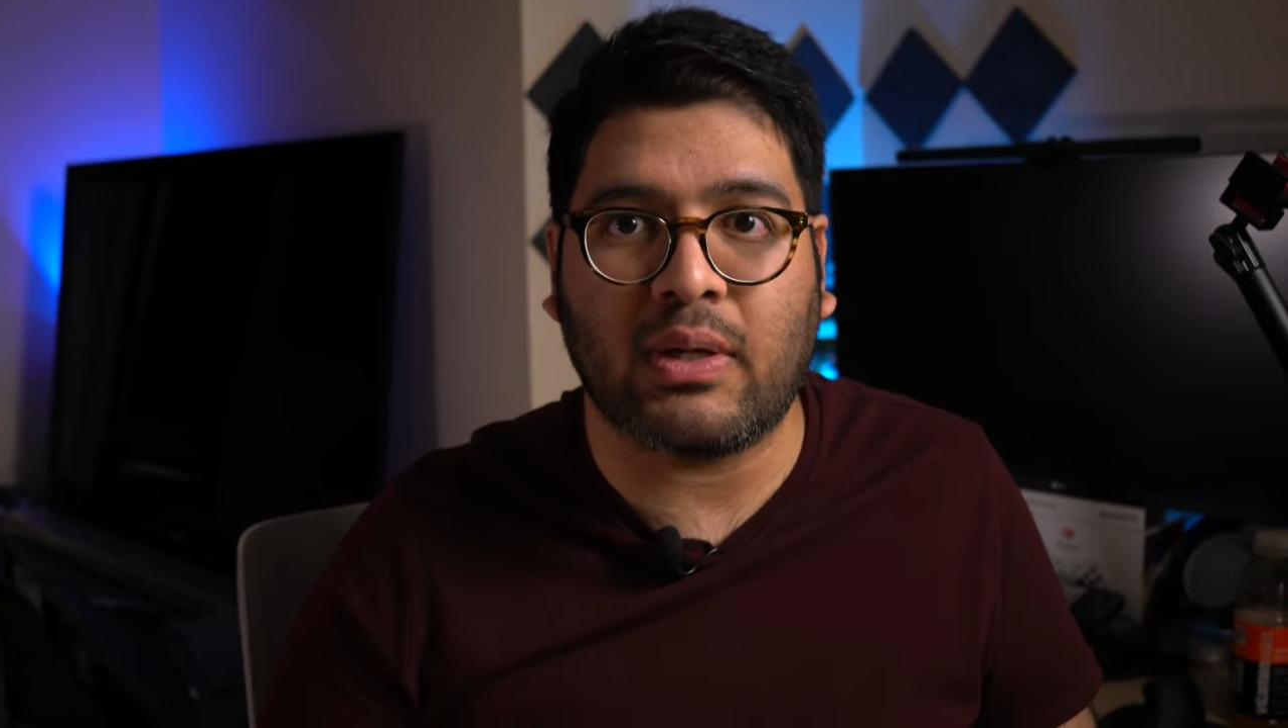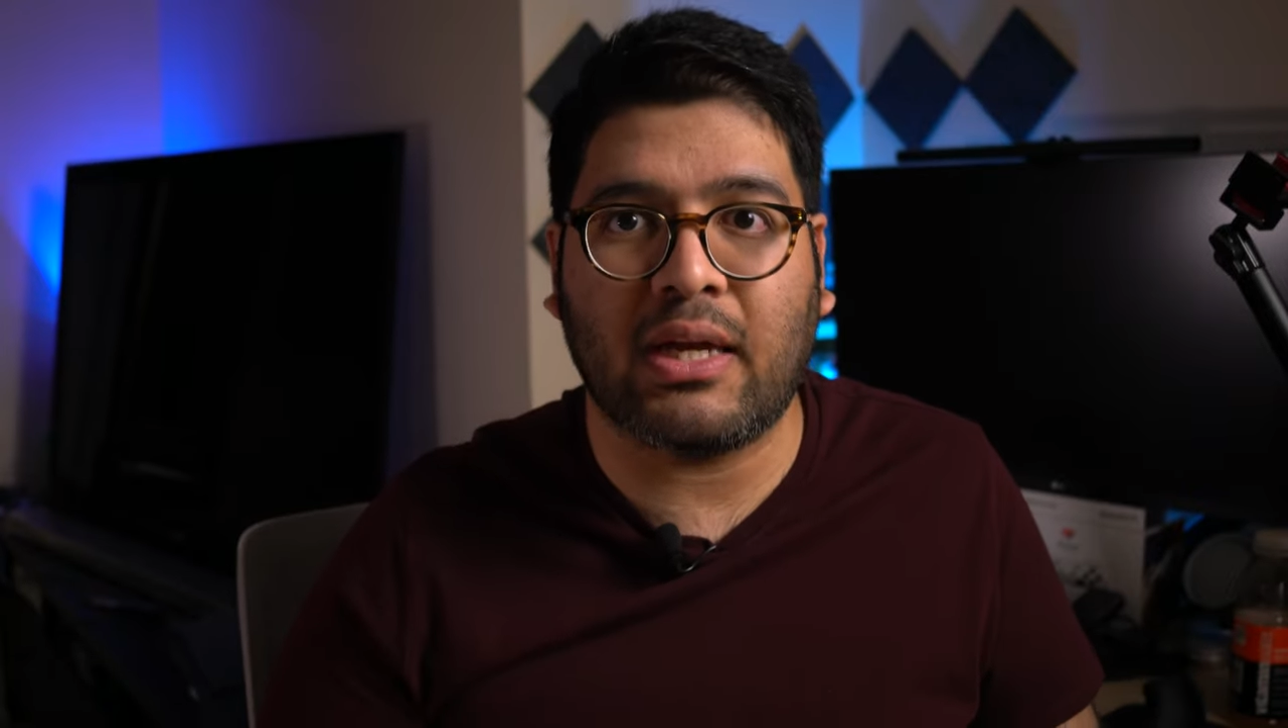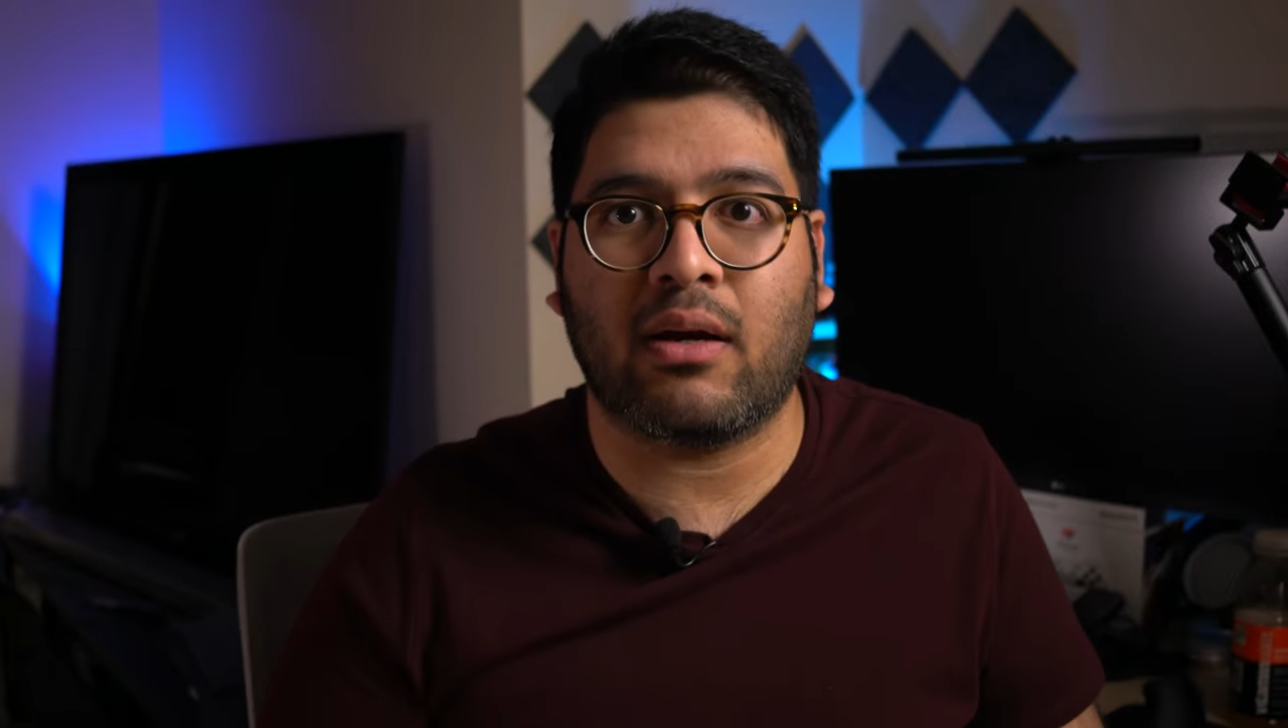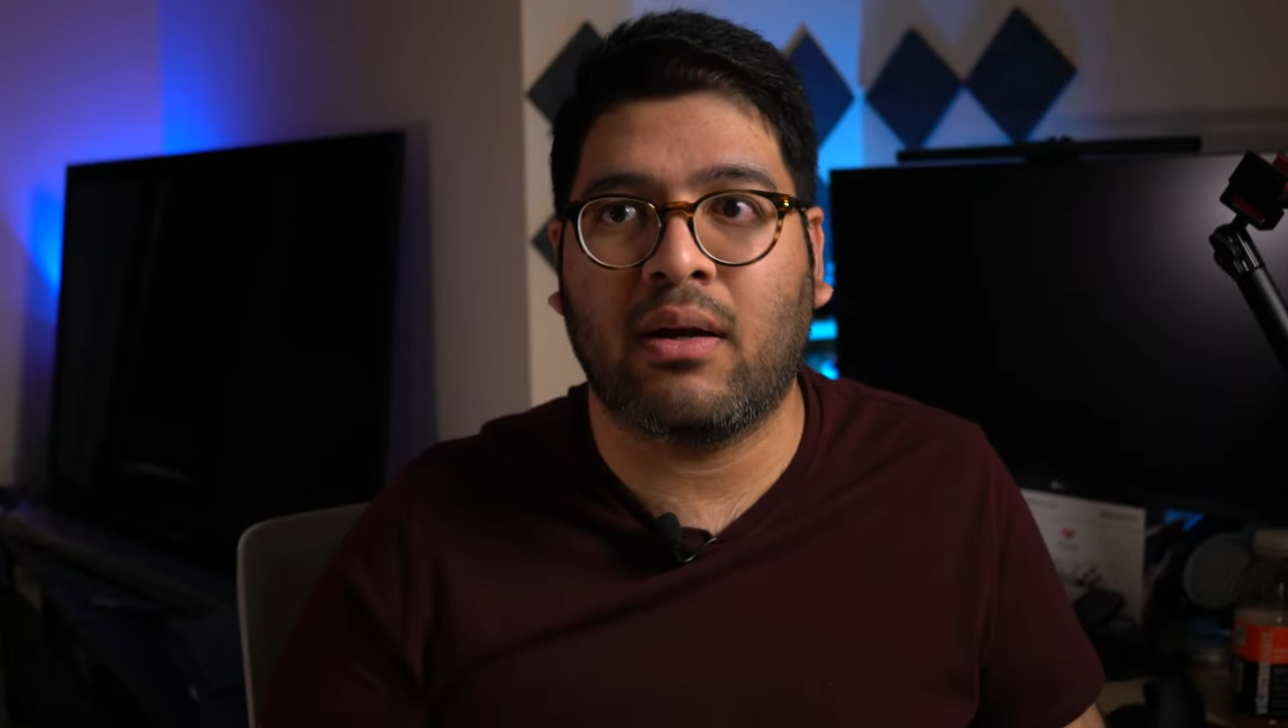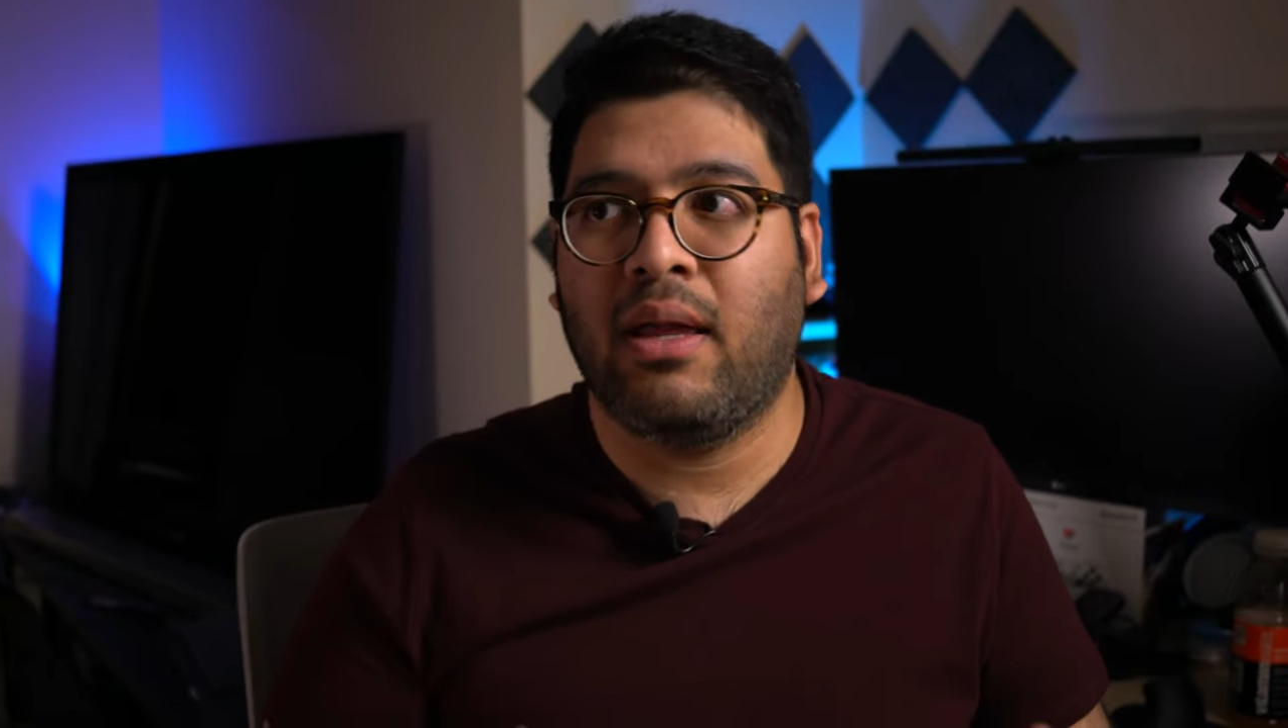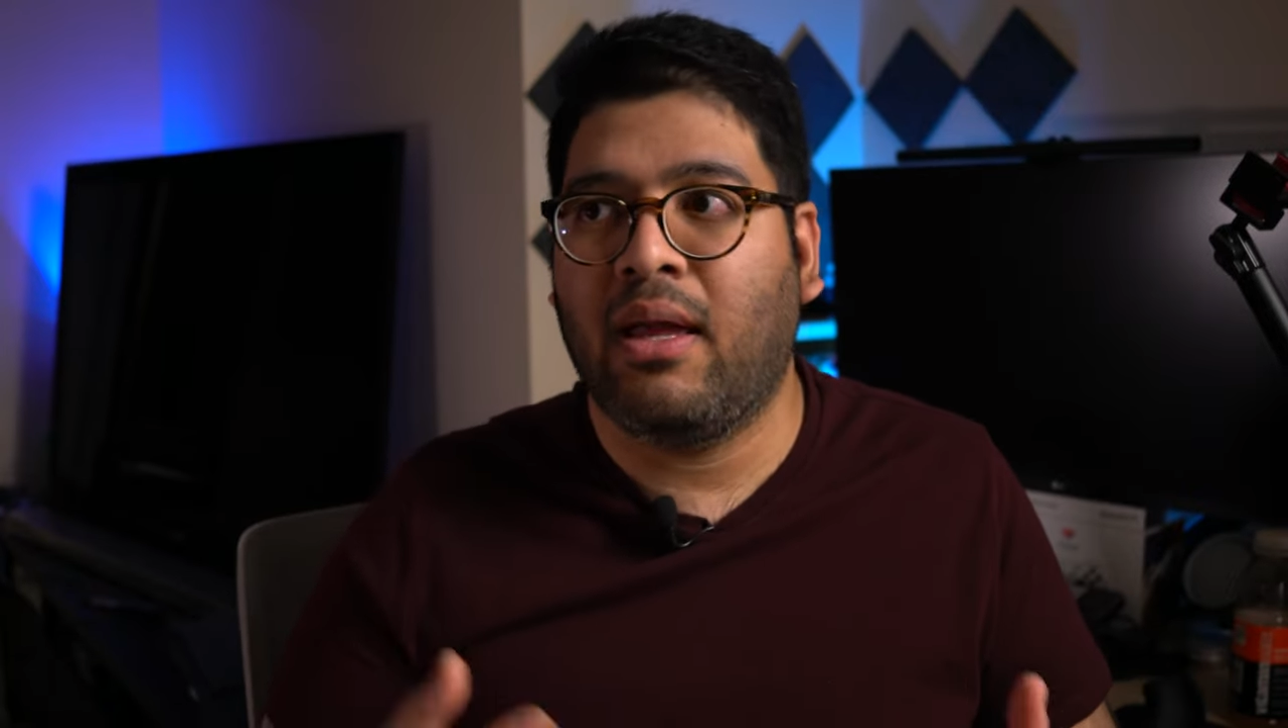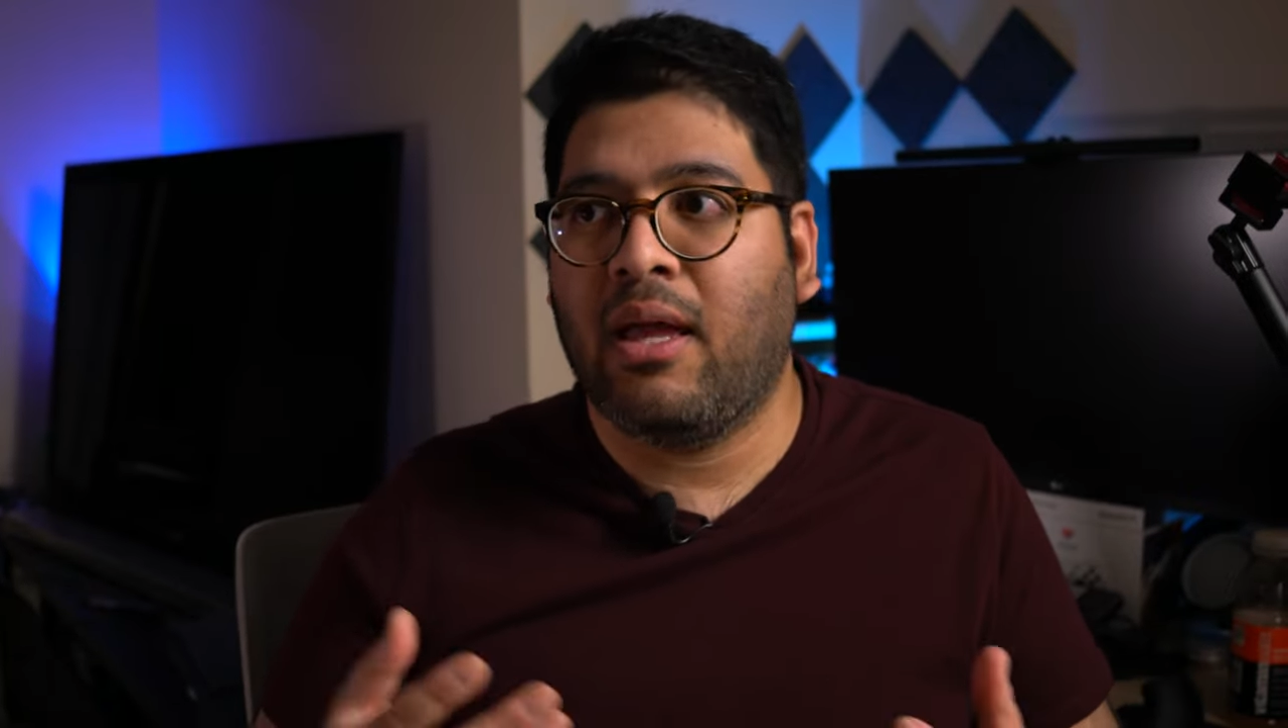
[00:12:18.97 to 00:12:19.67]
year,